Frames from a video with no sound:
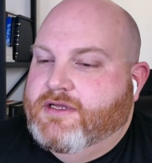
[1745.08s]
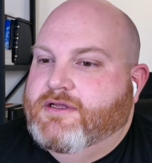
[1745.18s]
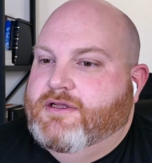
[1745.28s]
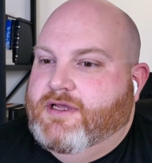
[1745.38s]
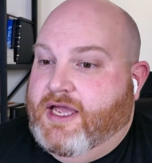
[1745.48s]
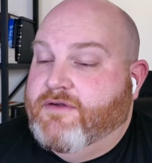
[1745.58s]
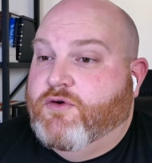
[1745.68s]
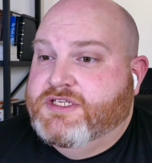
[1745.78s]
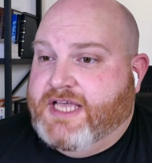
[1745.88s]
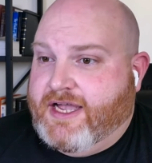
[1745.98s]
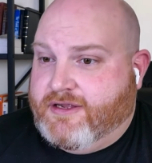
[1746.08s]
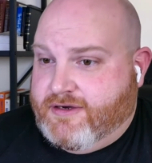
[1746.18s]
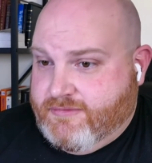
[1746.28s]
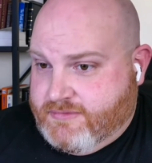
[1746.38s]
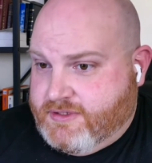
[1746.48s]
She was a voice
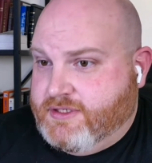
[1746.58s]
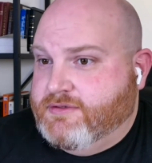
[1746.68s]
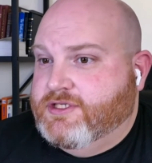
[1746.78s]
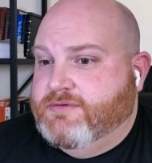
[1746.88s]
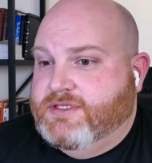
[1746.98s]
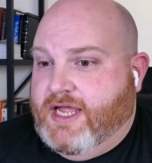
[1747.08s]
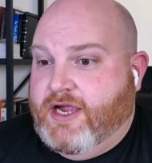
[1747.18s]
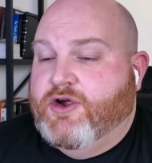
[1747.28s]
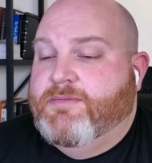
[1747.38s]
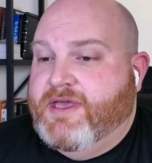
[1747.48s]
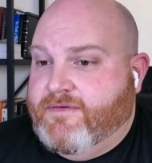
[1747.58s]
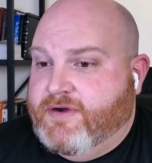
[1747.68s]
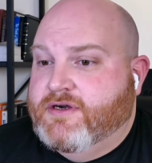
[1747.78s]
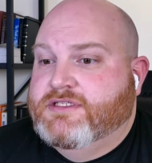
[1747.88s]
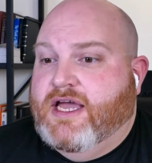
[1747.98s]
actor. Angry
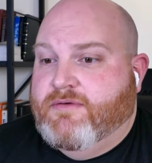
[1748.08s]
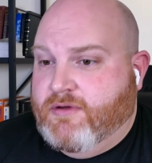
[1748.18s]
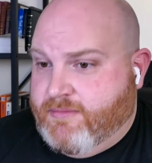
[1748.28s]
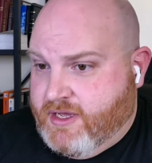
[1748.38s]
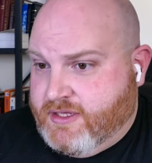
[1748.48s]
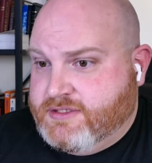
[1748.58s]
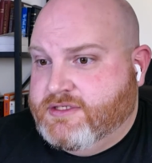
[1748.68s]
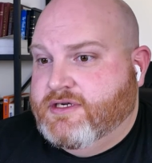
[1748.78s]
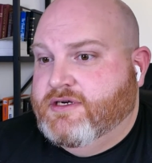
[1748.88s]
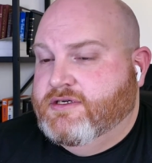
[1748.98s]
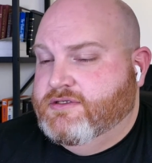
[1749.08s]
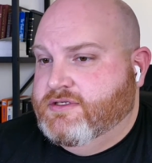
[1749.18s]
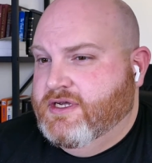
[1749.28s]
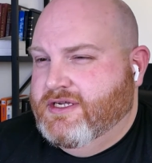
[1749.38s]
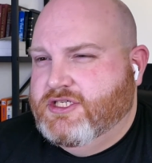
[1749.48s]
Beavers, I Roll Monsters.
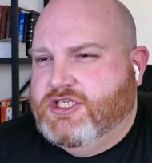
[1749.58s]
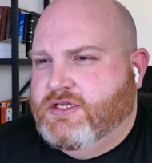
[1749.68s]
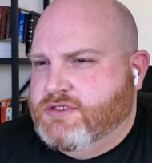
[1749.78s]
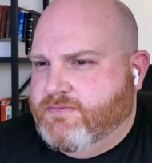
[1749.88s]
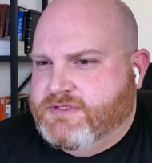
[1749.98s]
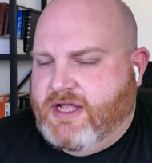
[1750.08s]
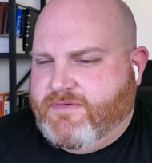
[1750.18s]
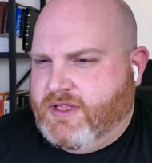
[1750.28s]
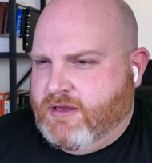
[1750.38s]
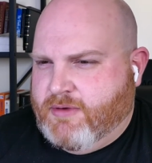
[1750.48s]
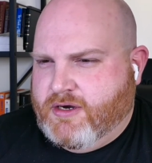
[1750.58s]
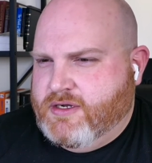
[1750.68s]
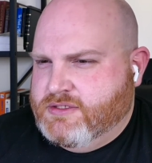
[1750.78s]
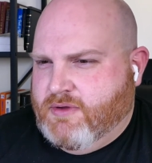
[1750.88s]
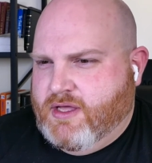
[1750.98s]
Mm-hmm. Did she do some stuff on Glenn Martin
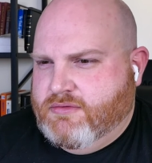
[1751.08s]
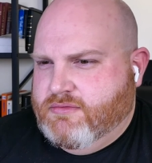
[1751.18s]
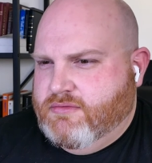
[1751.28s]
as well?